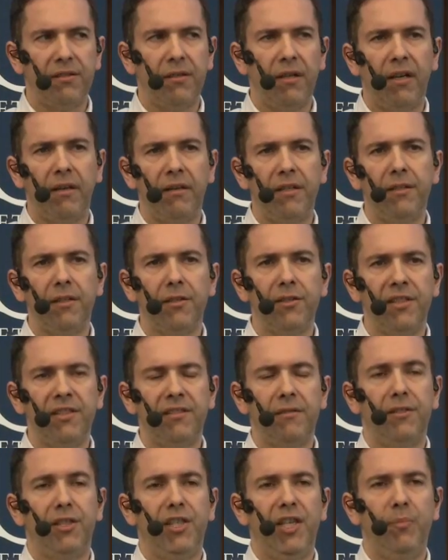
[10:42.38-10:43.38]
solar energy
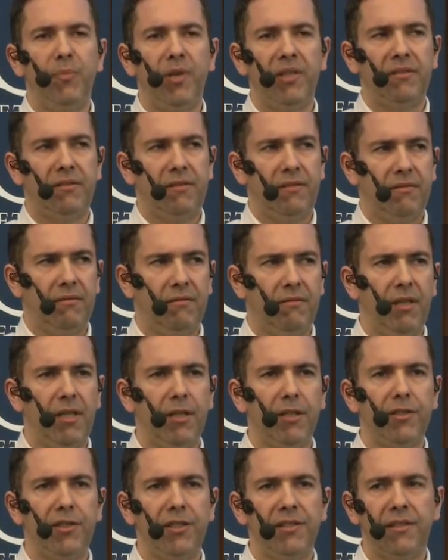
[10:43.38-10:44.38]
is the cheapest
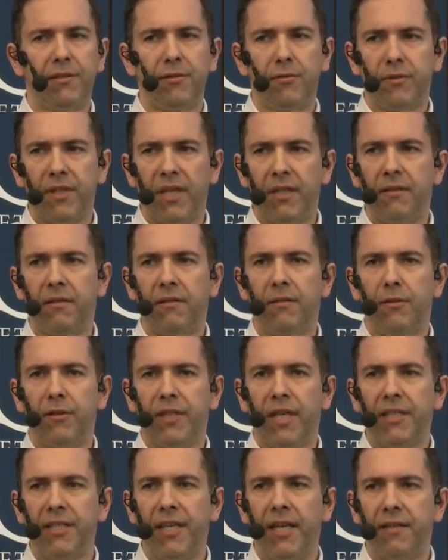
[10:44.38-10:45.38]
energy that you
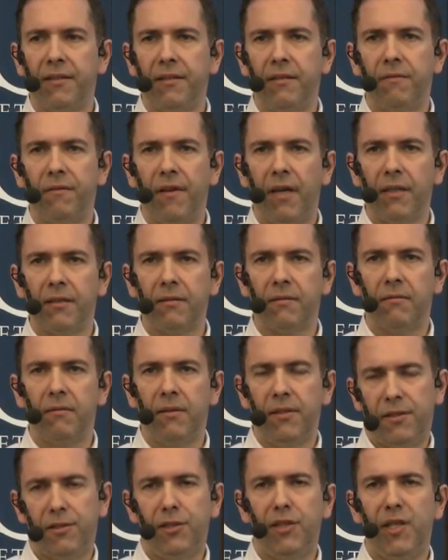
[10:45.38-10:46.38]
can get, in fact.
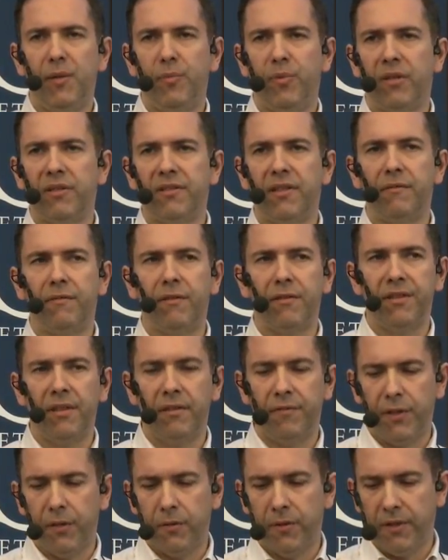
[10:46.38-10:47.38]
It's cheaper than
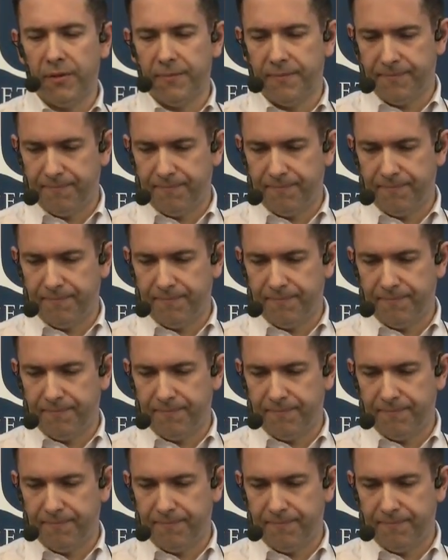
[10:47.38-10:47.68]
fossil fuel.